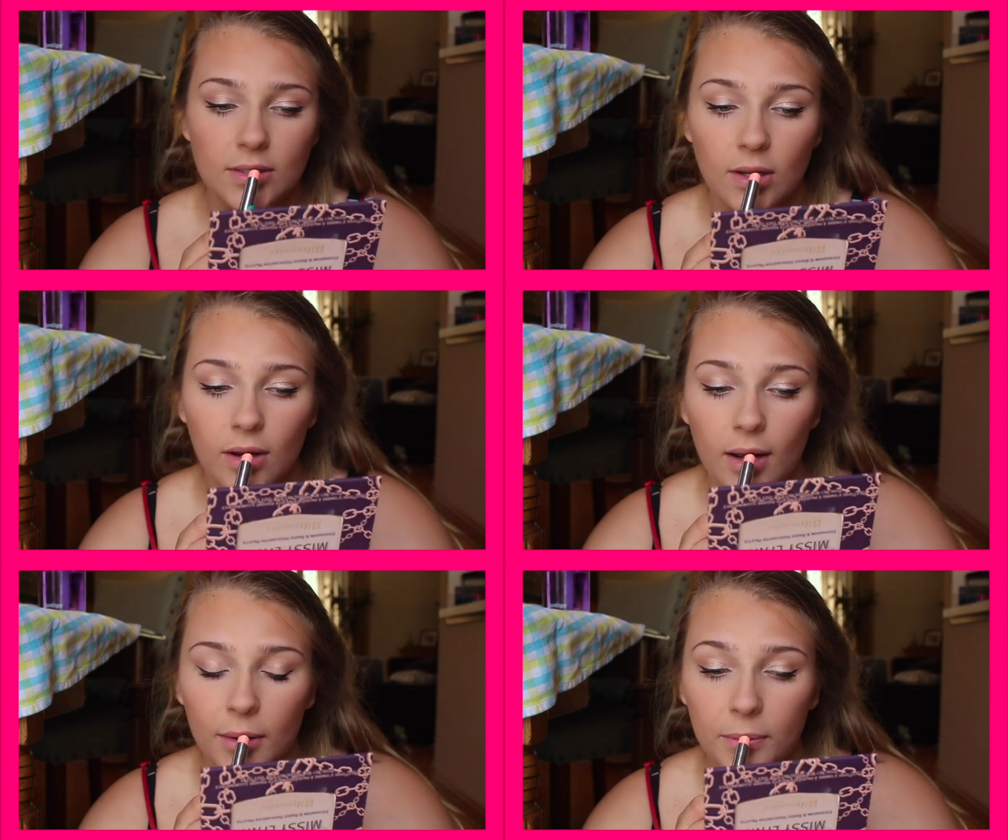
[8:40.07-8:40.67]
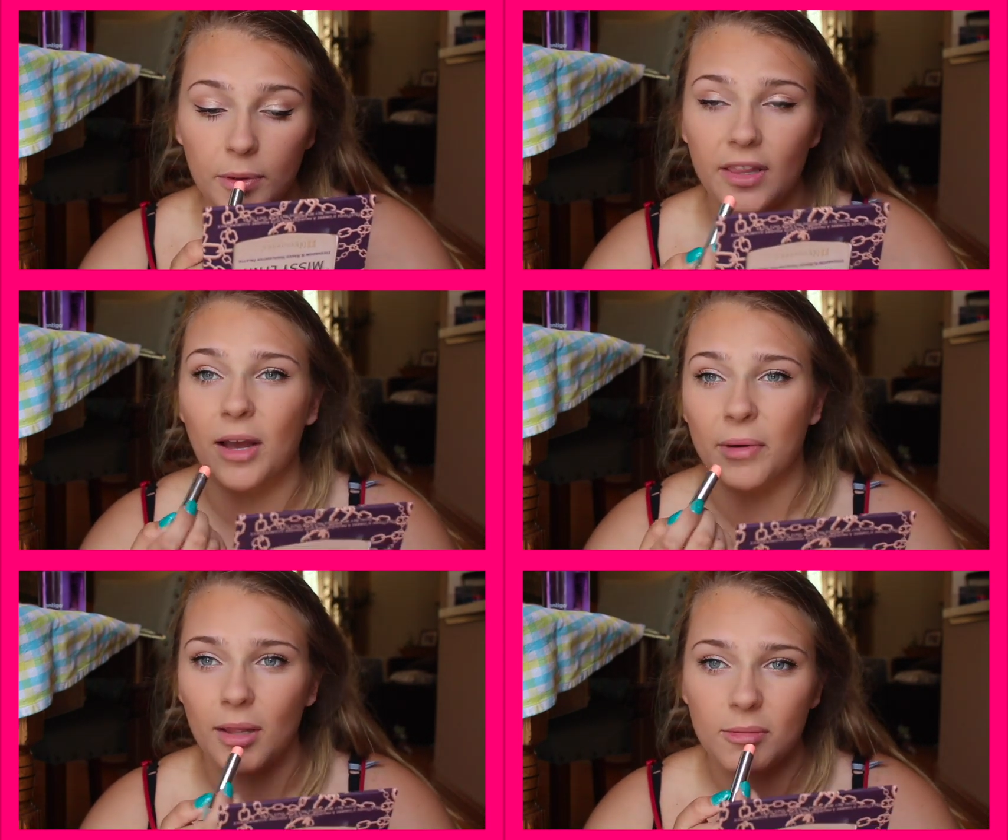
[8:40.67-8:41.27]
So I'm just putting
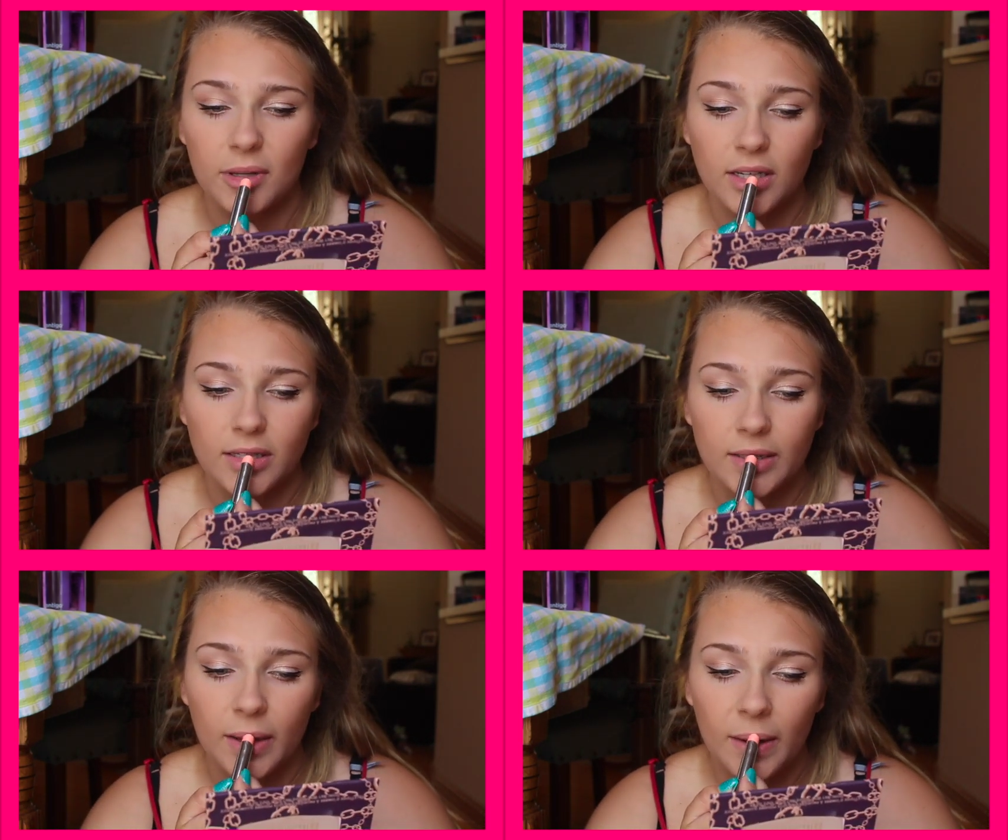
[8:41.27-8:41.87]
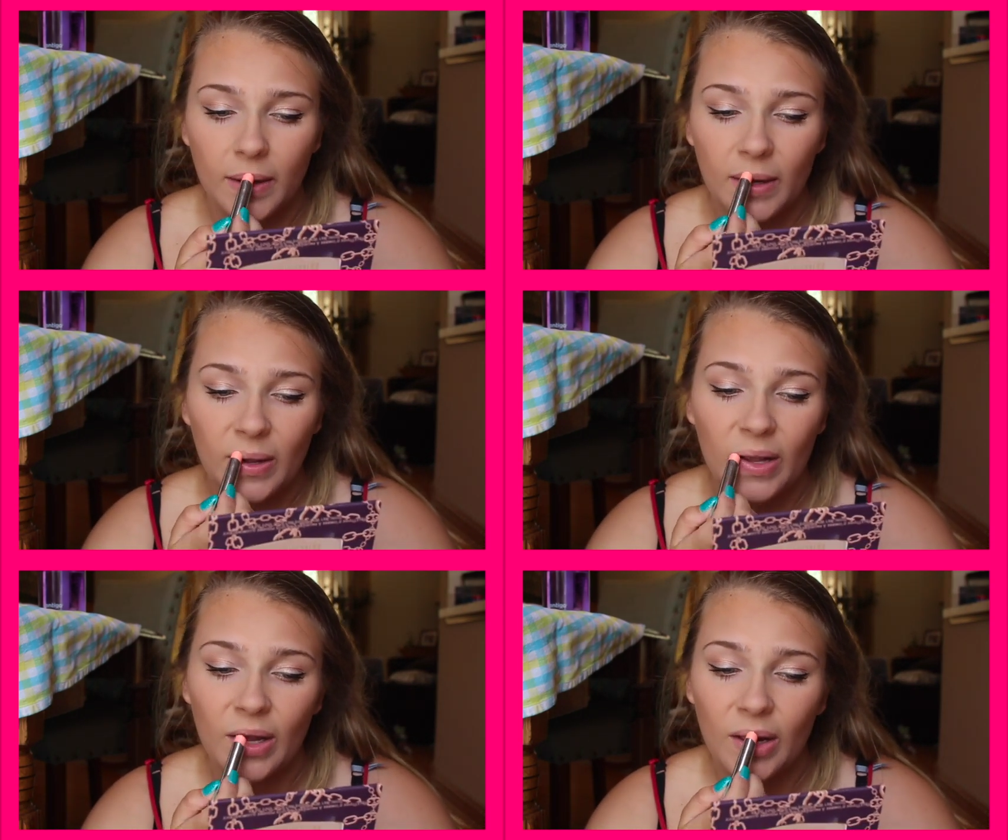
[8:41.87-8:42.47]
that on my lips because
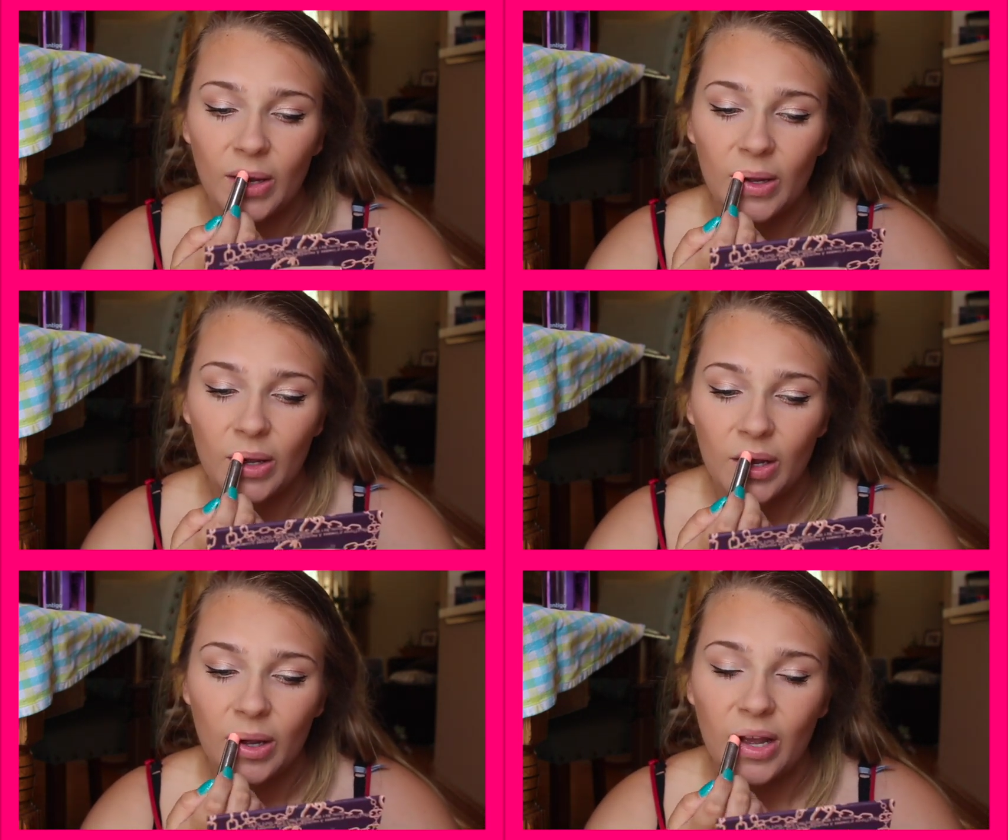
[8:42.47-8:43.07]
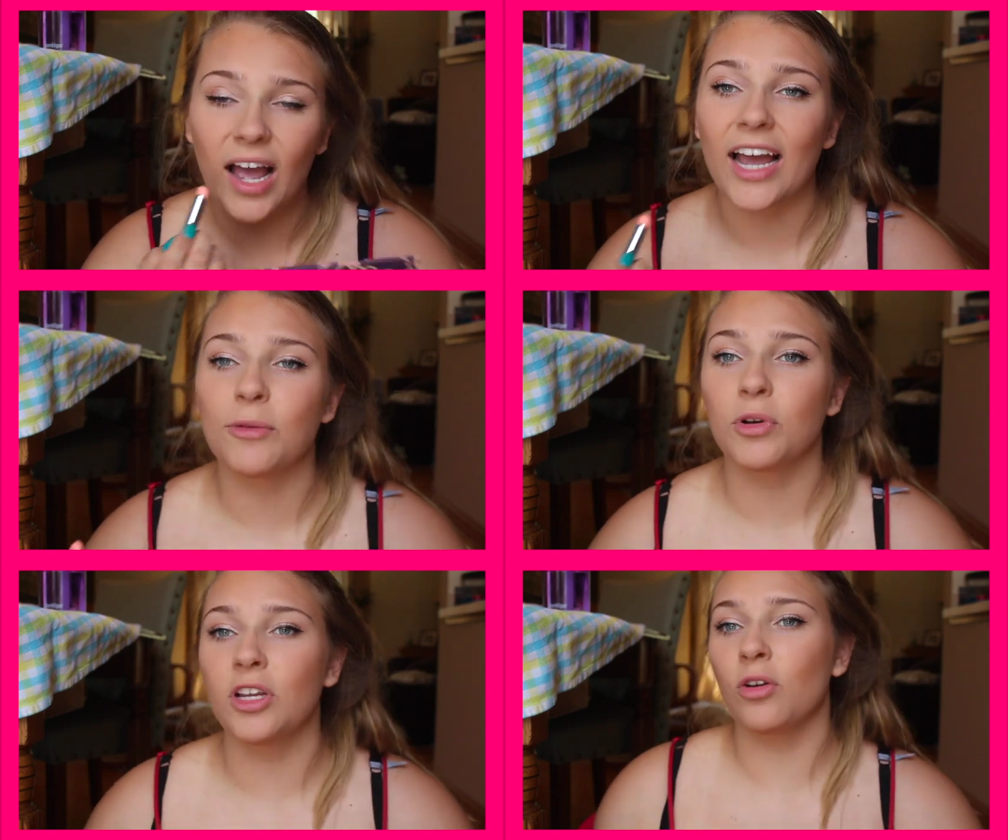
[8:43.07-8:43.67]

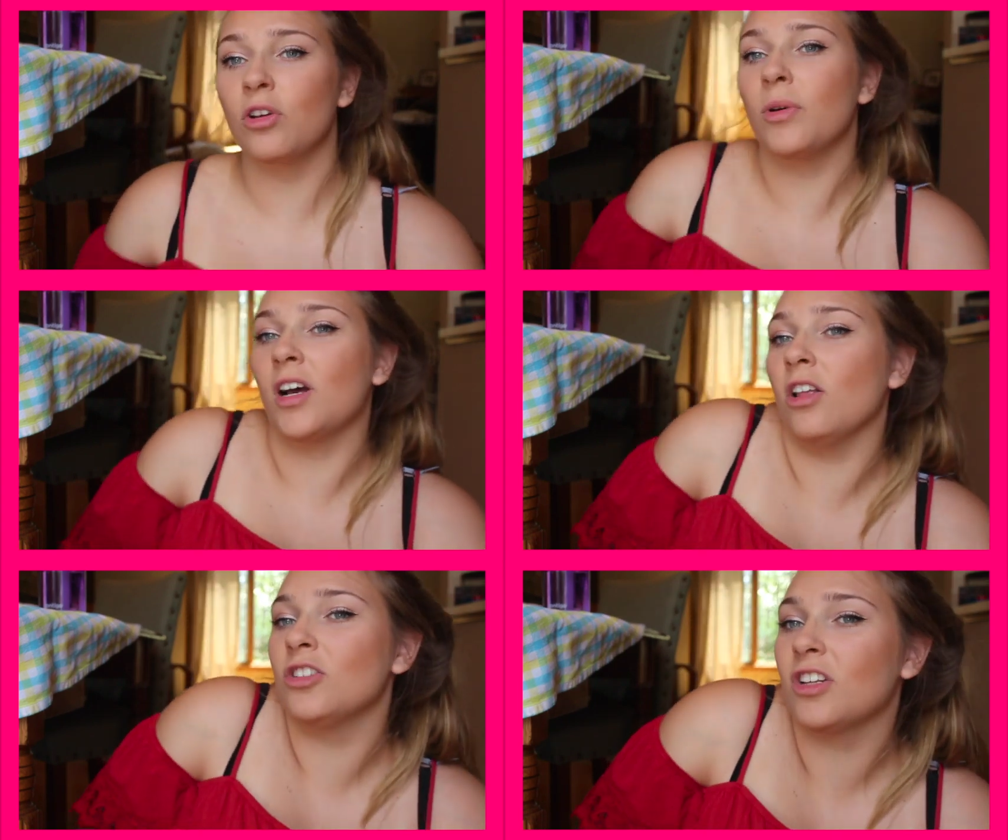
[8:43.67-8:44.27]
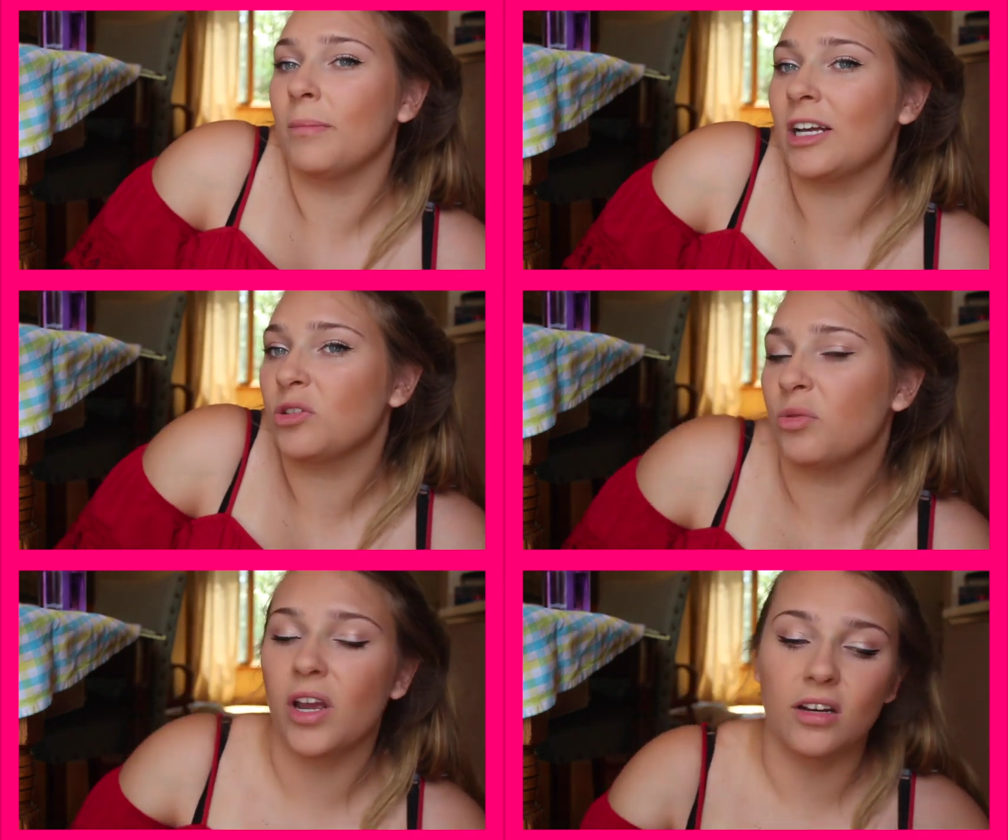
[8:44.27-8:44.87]
I really don't know what color is going to
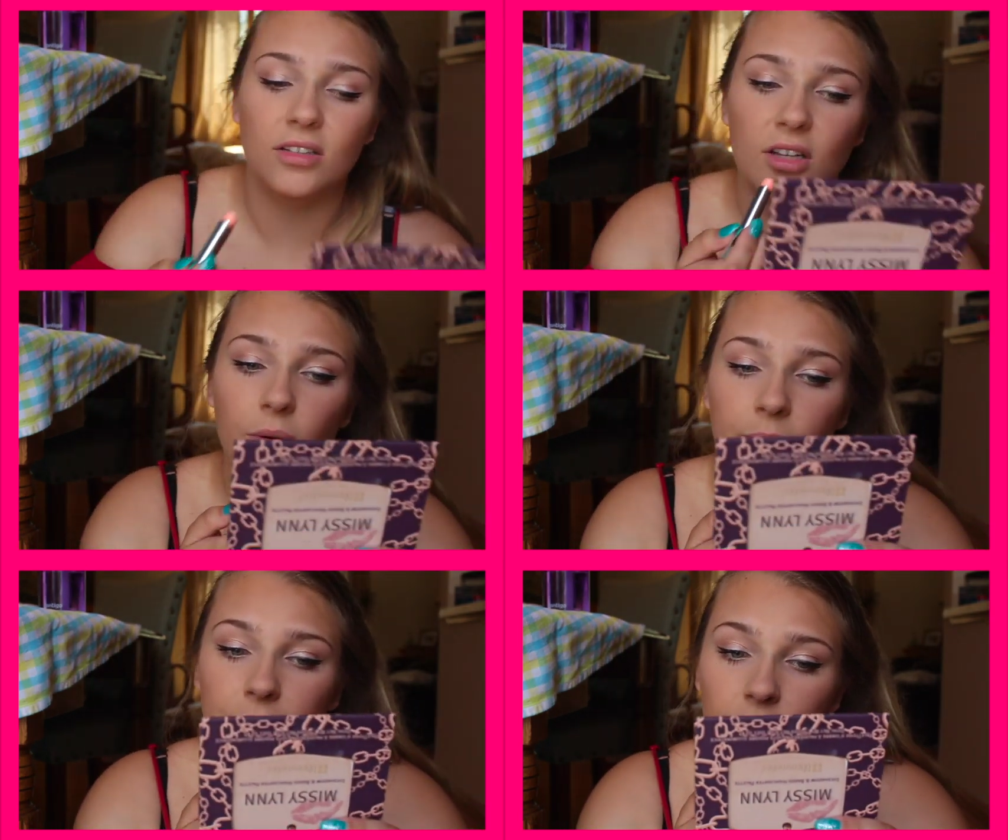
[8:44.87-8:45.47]
match with red, so.